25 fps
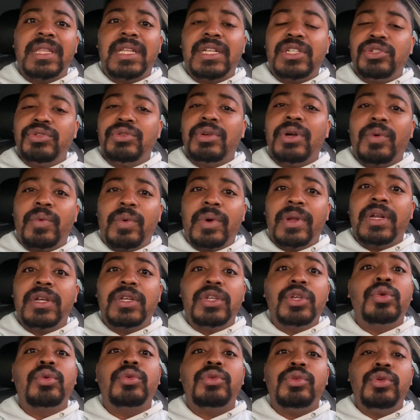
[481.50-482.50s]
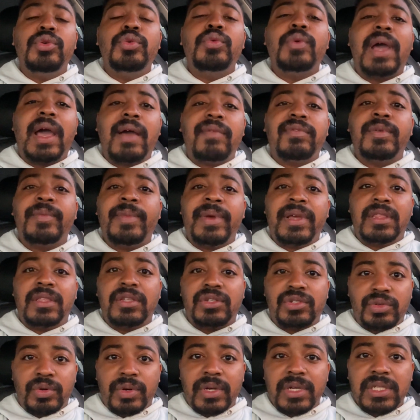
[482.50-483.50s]
that you don't want to do. You have to make the
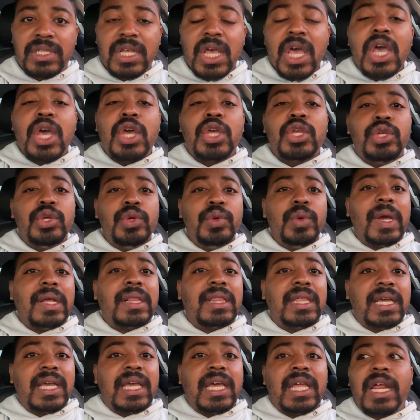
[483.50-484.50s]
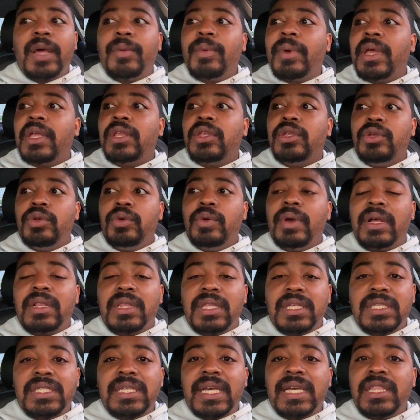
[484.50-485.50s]
choice. You have to get up and you have
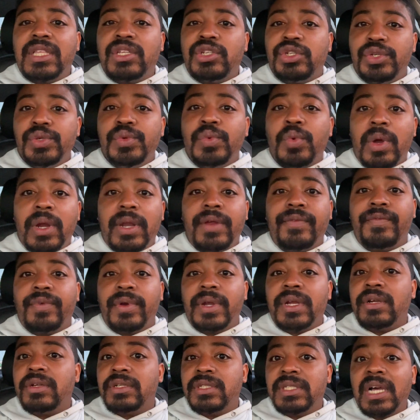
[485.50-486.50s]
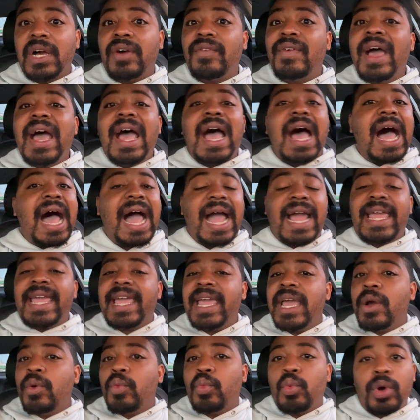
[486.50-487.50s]
to say that you want it for yourself. I
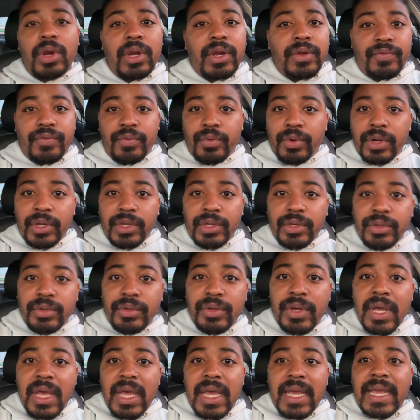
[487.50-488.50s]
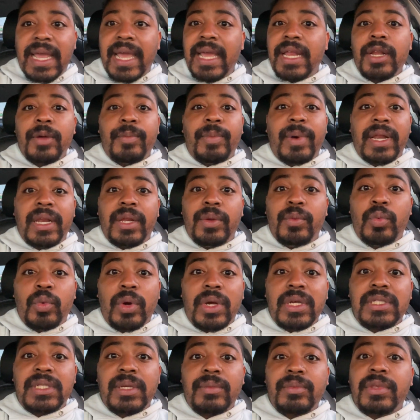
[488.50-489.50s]
can't want it for you. Can't nobody
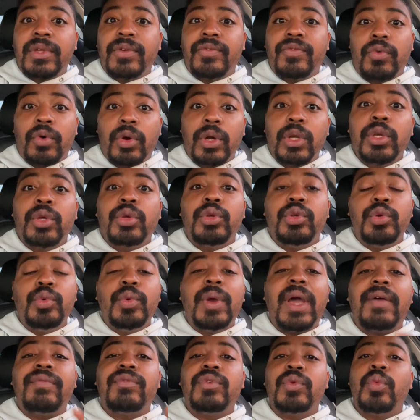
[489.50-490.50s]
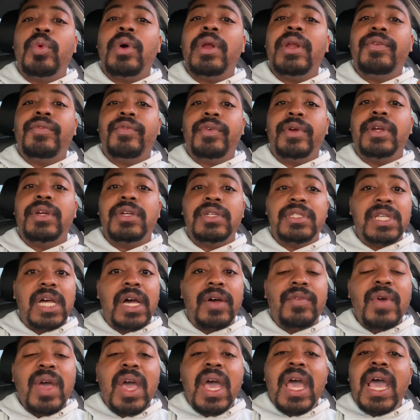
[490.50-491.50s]
want something for you. You have to want it for
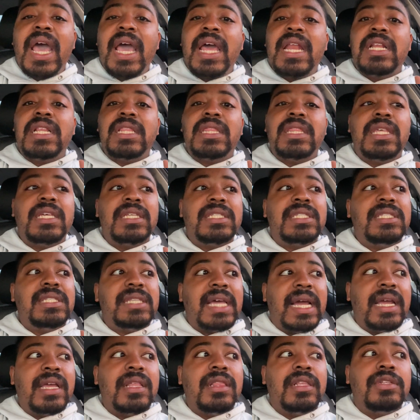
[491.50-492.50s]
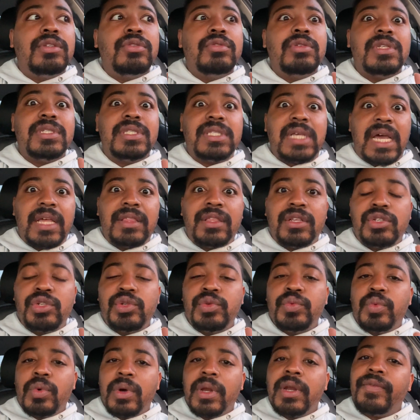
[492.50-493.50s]
yourself. And the second that you decide that
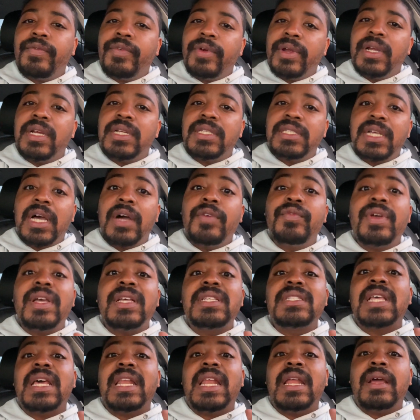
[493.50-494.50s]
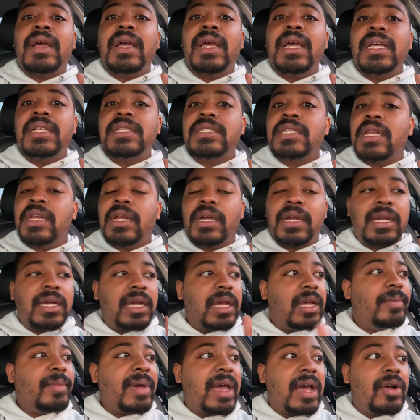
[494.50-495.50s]
you want it for yourself is gonna is gonna
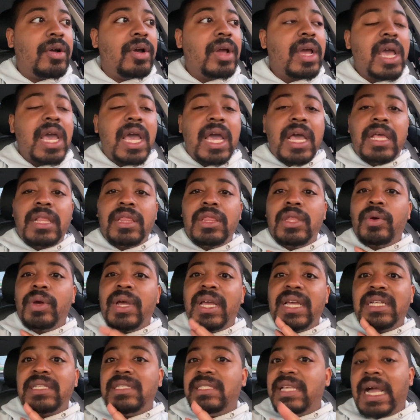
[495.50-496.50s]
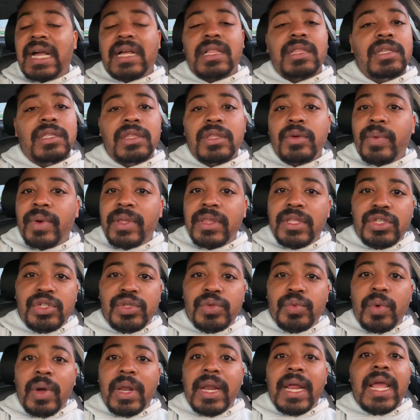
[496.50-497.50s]
come out the exactly the way that
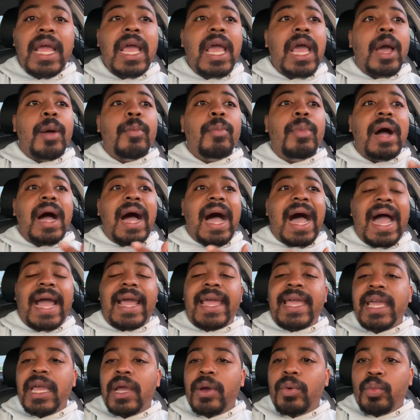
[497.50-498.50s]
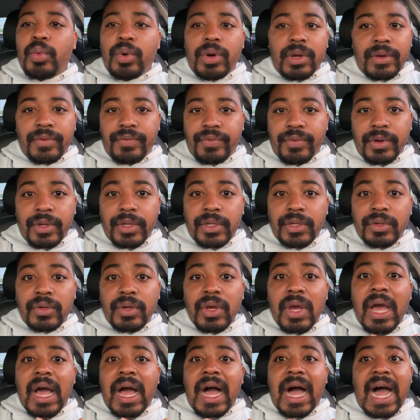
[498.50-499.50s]
you want it. But I can't want it for you.
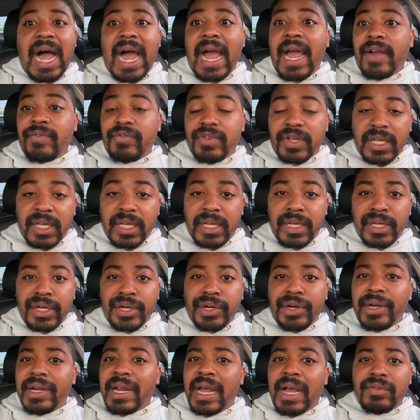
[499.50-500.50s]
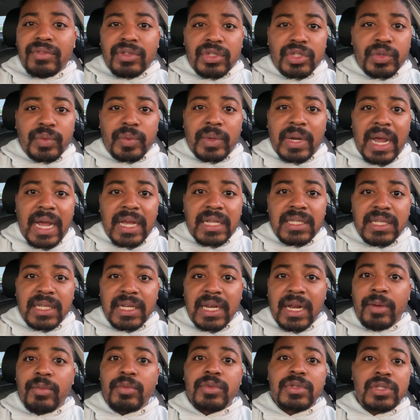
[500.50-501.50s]
I have to get here and I have to do what I said
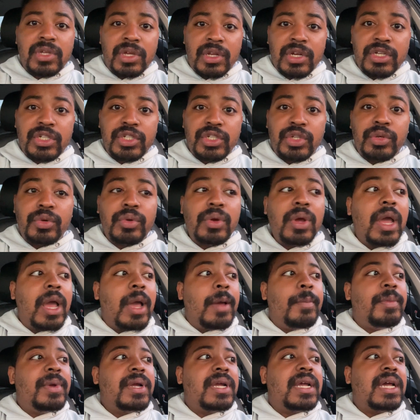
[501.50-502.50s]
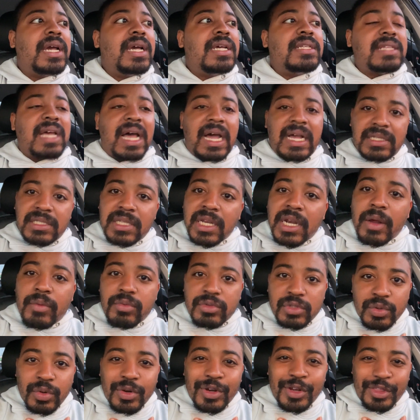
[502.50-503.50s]
I was going to do because I said I
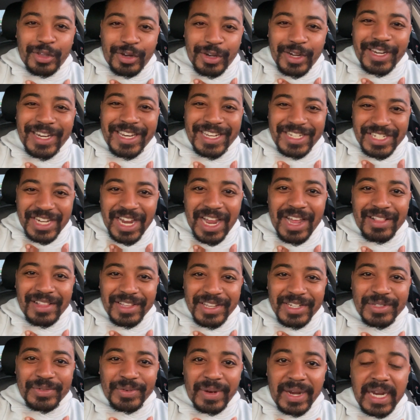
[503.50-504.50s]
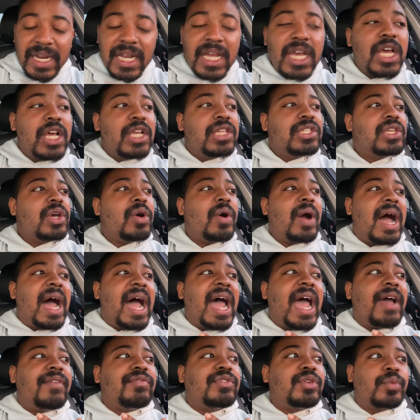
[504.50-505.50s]
was doing a 30 day challenge, right? So
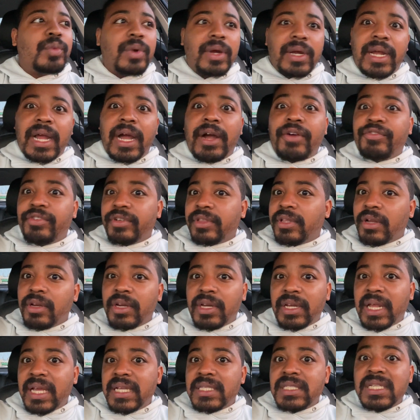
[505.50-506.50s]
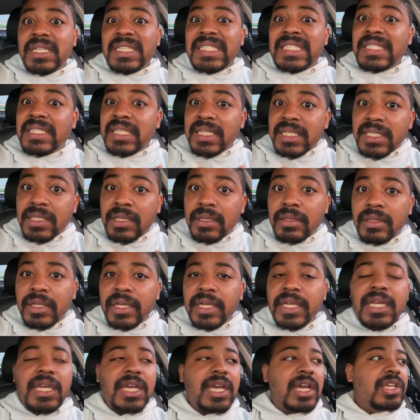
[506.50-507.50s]
I have to work out for 30 days
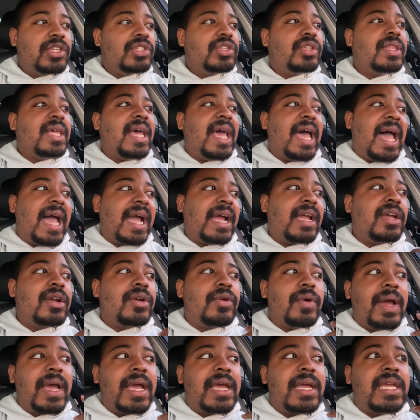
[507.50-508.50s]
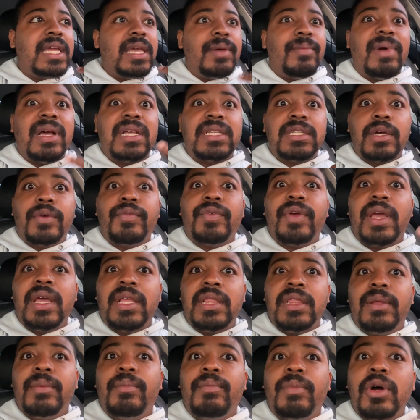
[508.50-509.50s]
consistently so that I can go ahead and get myself
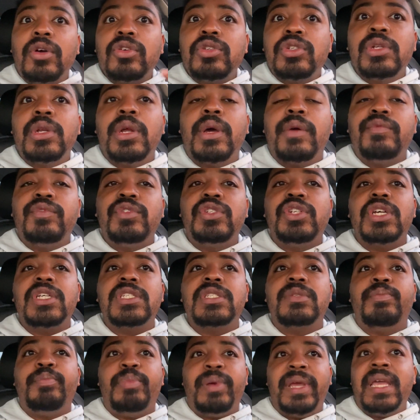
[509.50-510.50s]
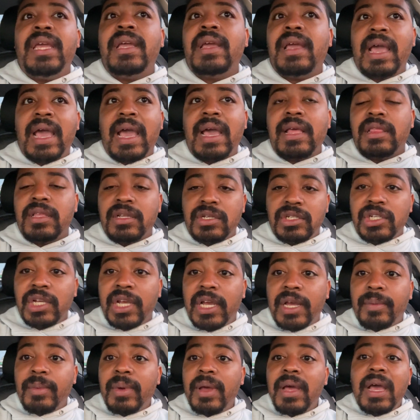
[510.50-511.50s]
in the motion of just being at the
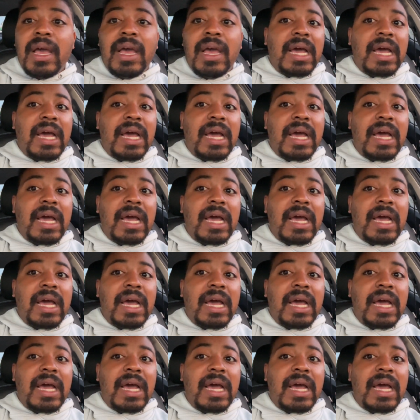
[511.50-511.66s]
gym.